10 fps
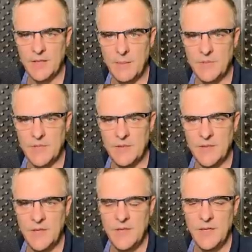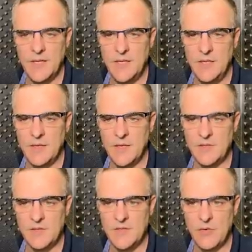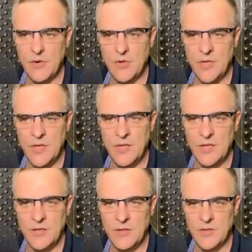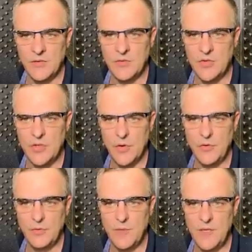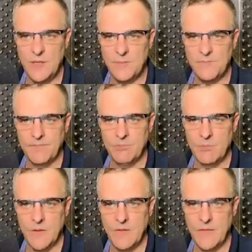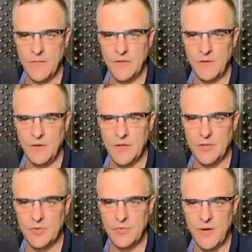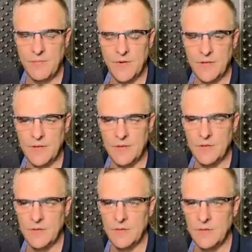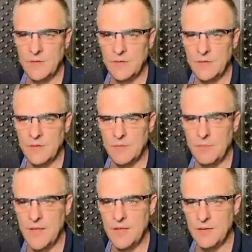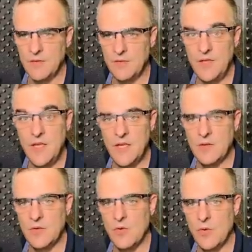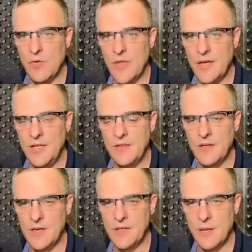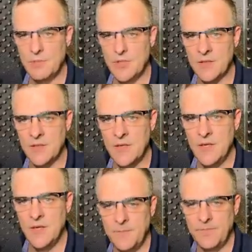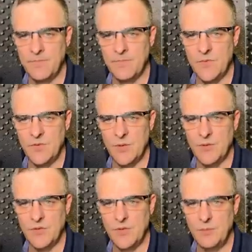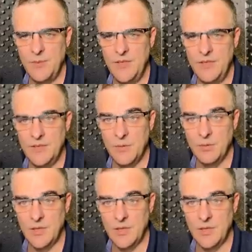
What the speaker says: adapter and Ethernet 0. This shows me that there's a lot of traffic being seen on that Ethernet adapter. So I'm going to simply double